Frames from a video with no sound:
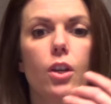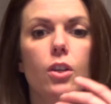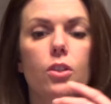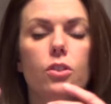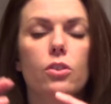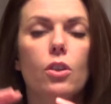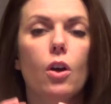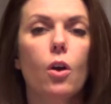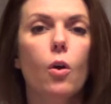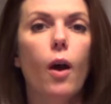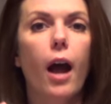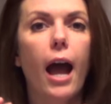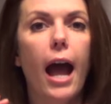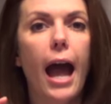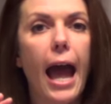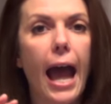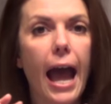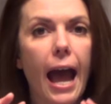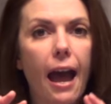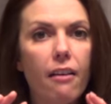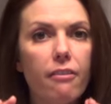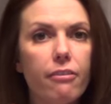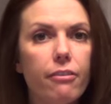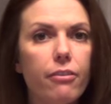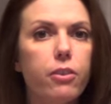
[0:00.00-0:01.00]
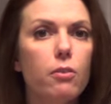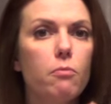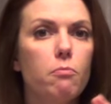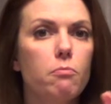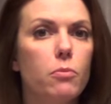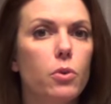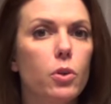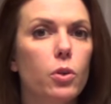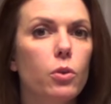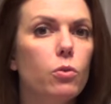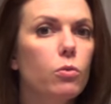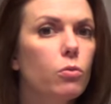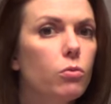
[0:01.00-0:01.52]
So half the
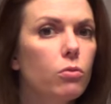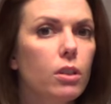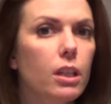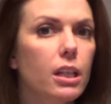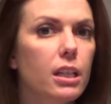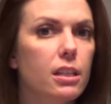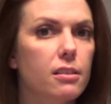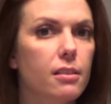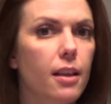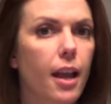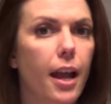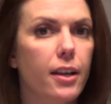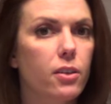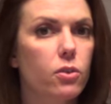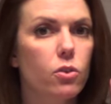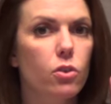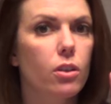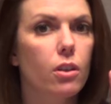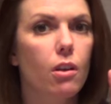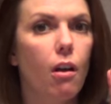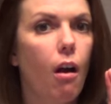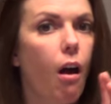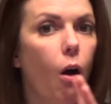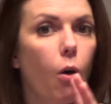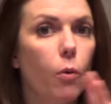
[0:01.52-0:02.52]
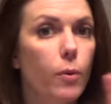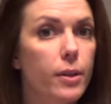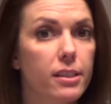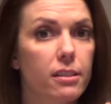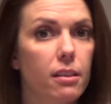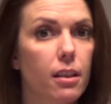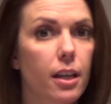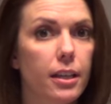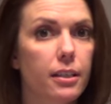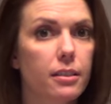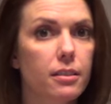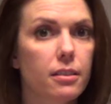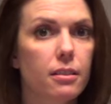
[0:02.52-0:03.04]
moon is actually always
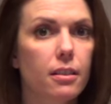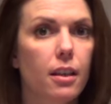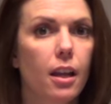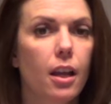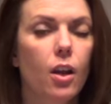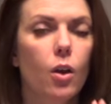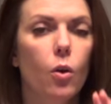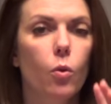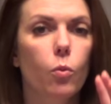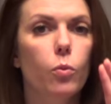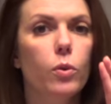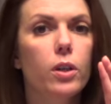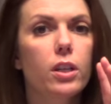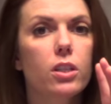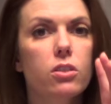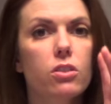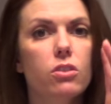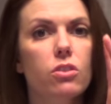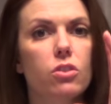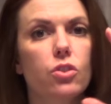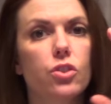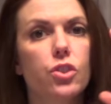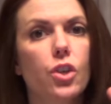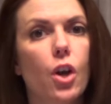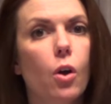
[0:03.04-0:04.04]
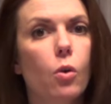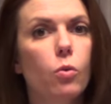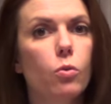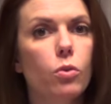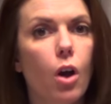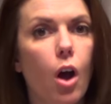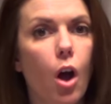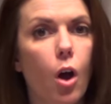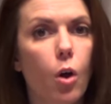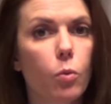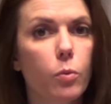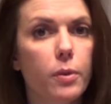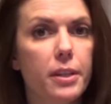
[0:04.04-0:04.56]
lit. We just don't
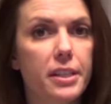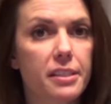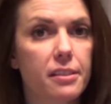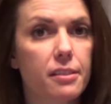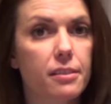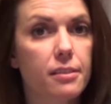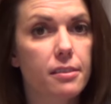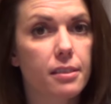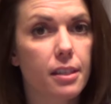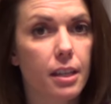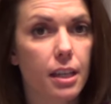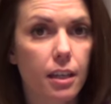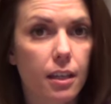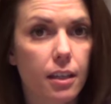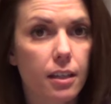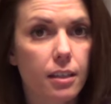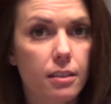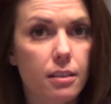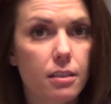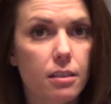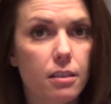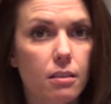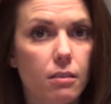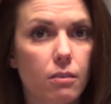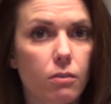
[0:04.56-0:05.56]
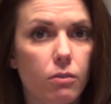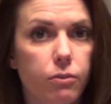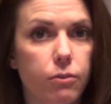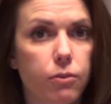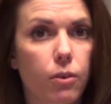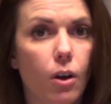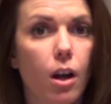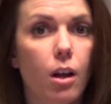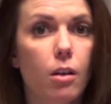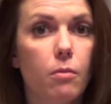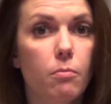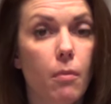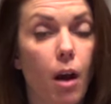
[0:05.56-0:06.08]
always see it
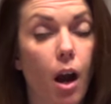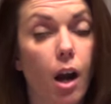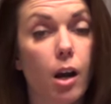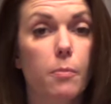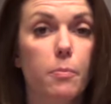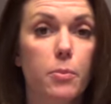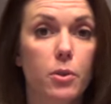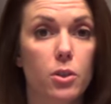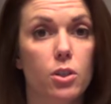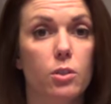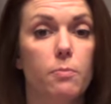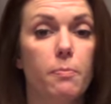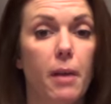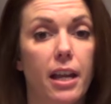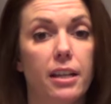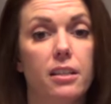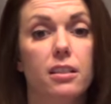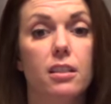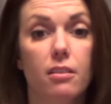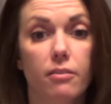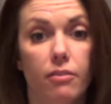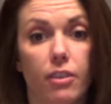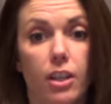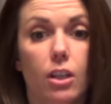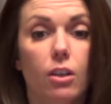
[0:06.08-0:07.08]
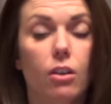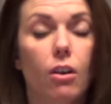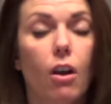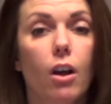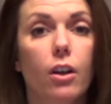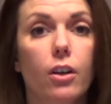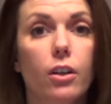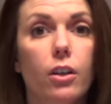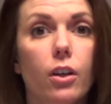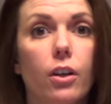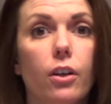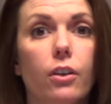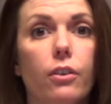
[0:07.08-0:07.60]
from our perspective here
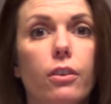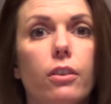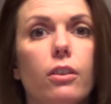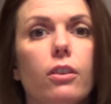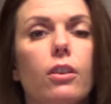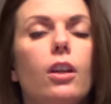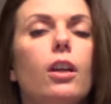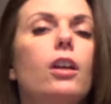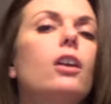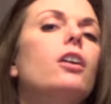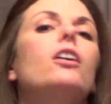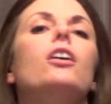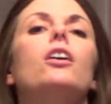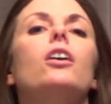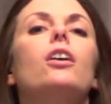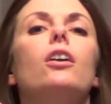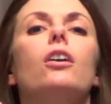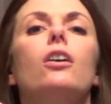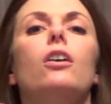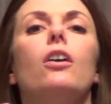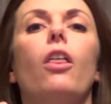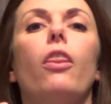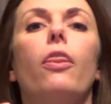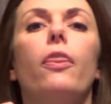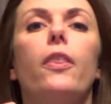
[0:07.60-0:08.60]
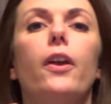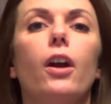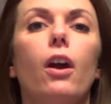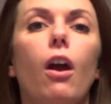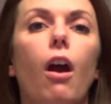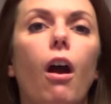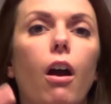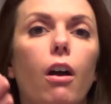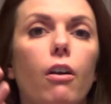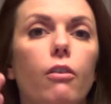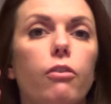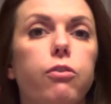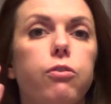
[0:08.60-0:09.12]
on Earth. There
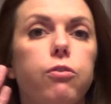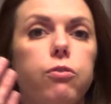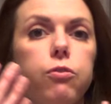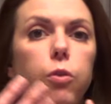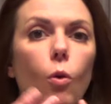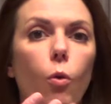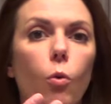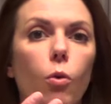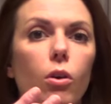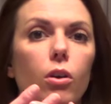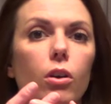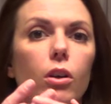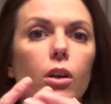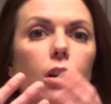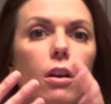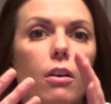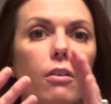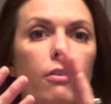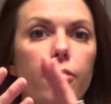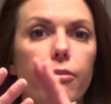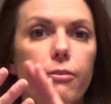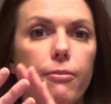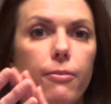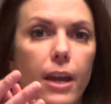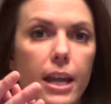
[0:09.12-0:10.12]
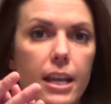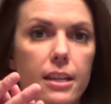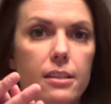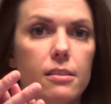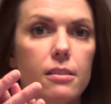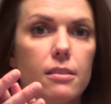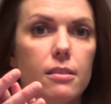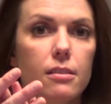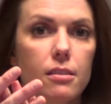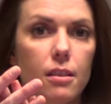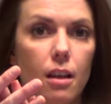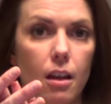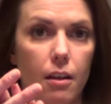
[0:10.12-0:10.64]
are four
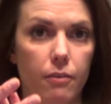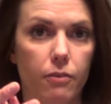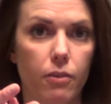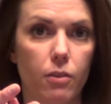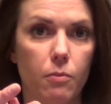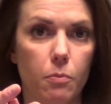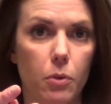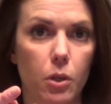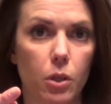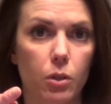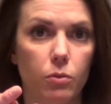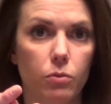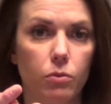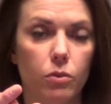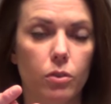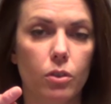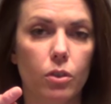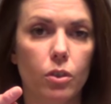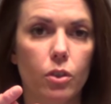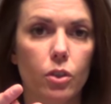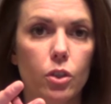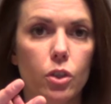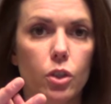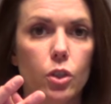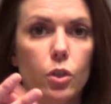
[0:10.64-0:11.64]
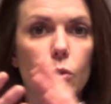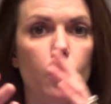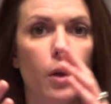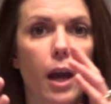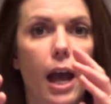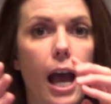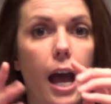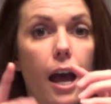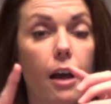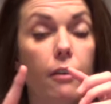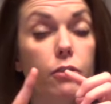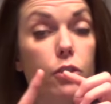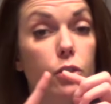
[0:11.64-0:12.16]
phases of the moon. You
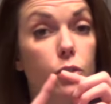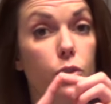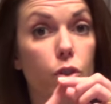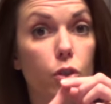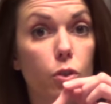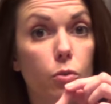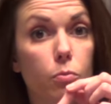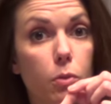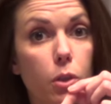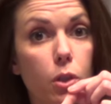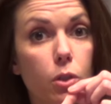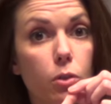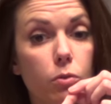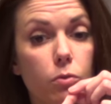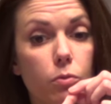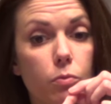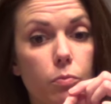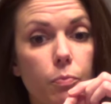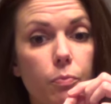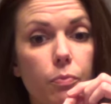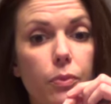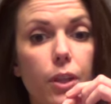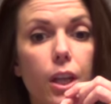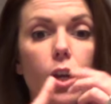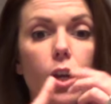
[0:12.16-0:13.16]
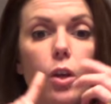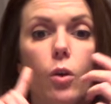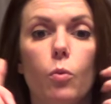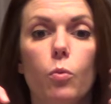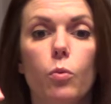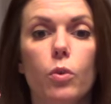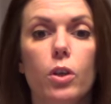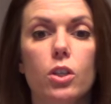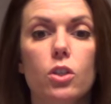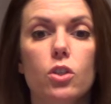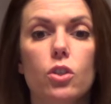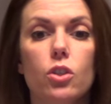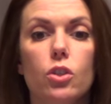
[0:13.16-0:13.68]
have your new moon,
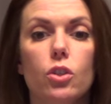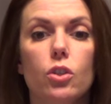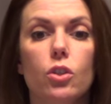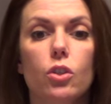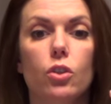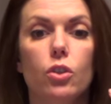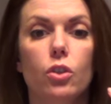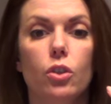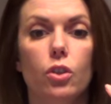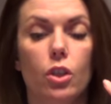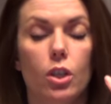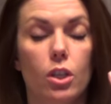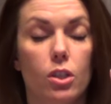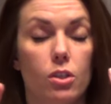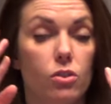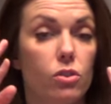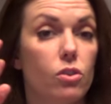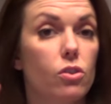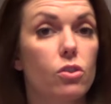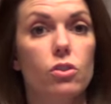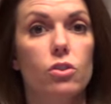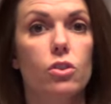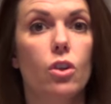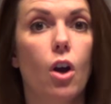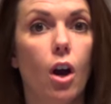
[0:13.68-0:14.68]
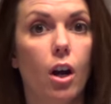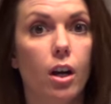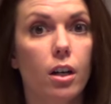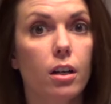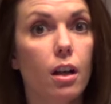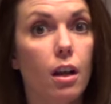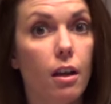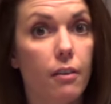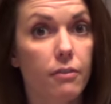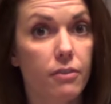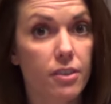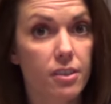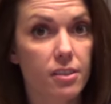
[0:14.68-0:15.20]
which is the
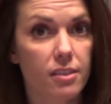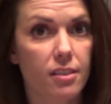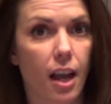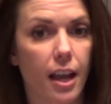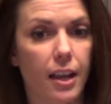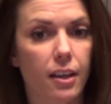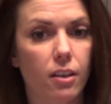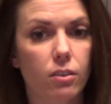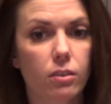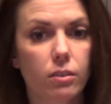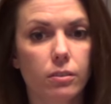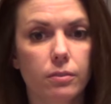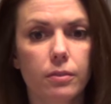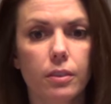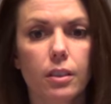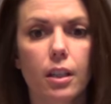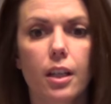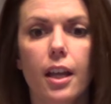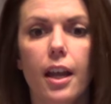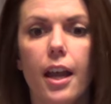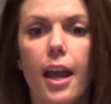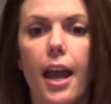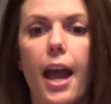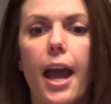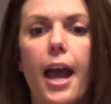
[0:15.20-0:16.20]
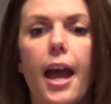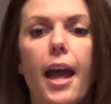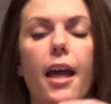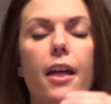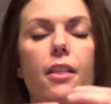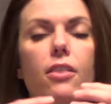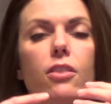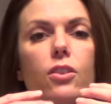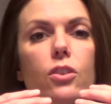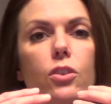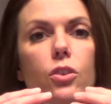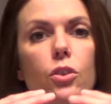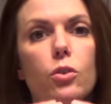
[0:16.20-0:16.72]
start of the cycle,
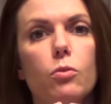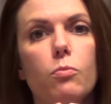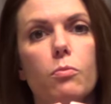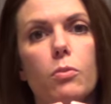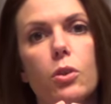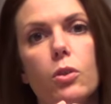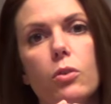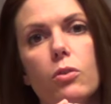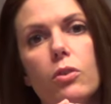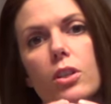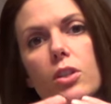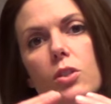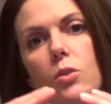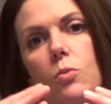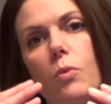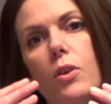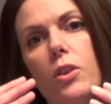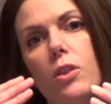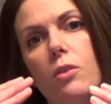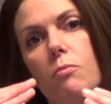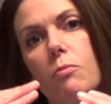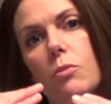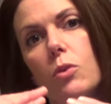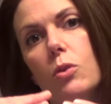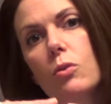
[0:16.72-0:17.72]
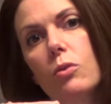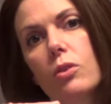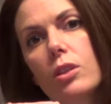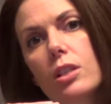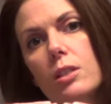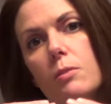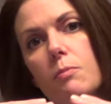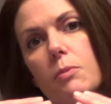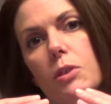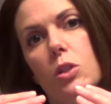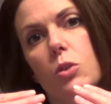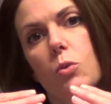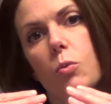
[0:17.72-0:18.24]
and the new moon is when the moon
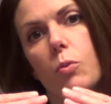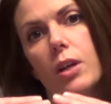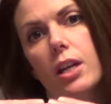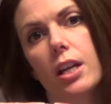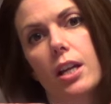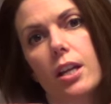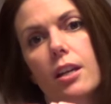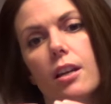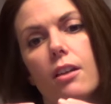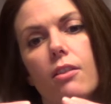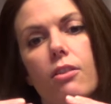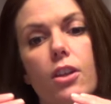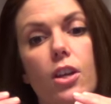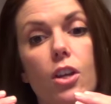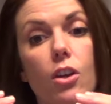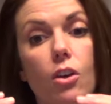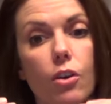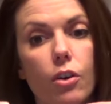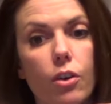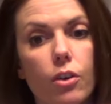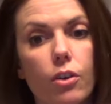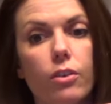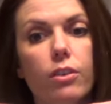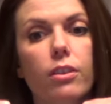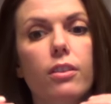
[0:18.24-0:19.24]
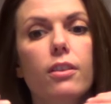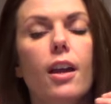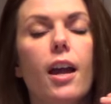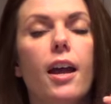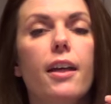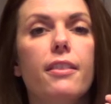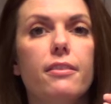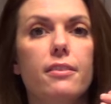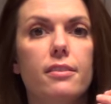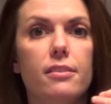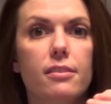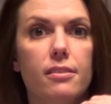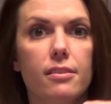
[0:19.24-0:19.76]
is between the Earth
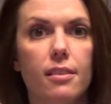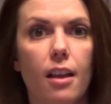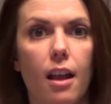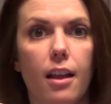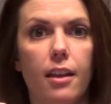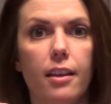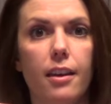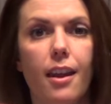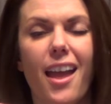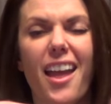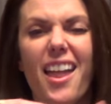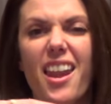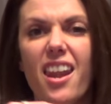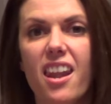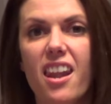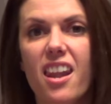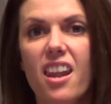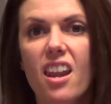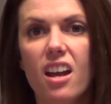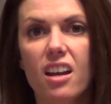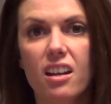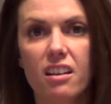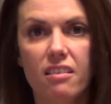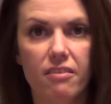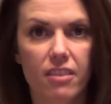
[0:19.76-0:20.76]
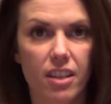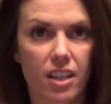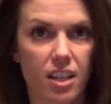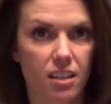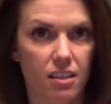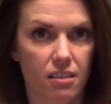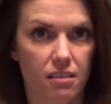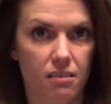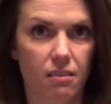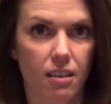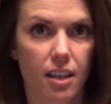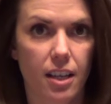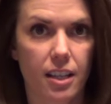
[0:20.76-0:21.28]
and the sun and none of it
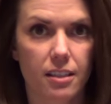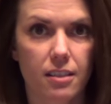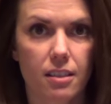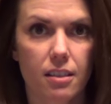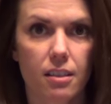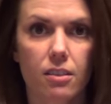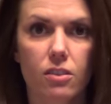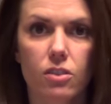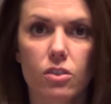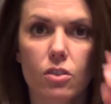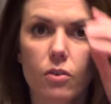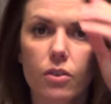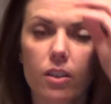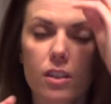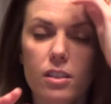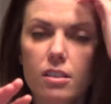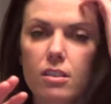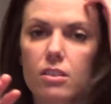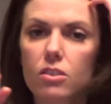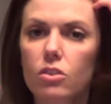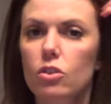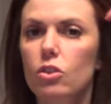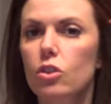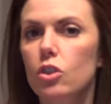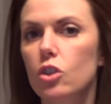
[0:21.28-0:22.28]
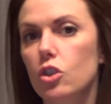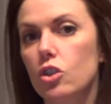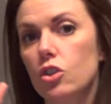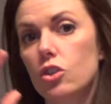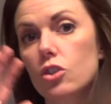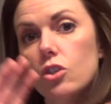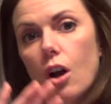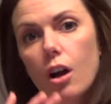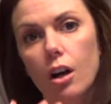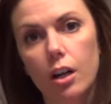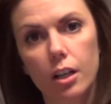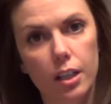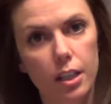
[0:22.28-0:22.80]
is lit. So this is the
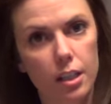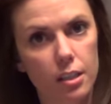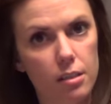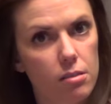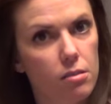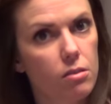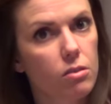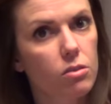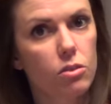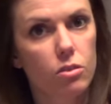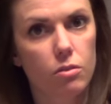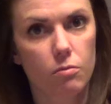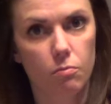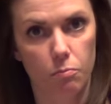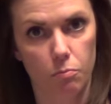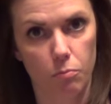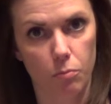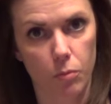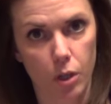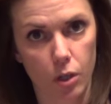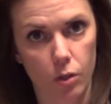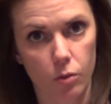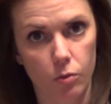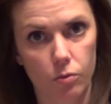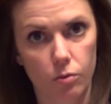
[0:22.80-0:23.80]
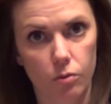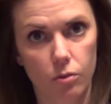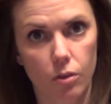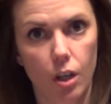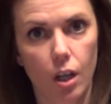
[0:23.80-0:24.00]
darkest moon.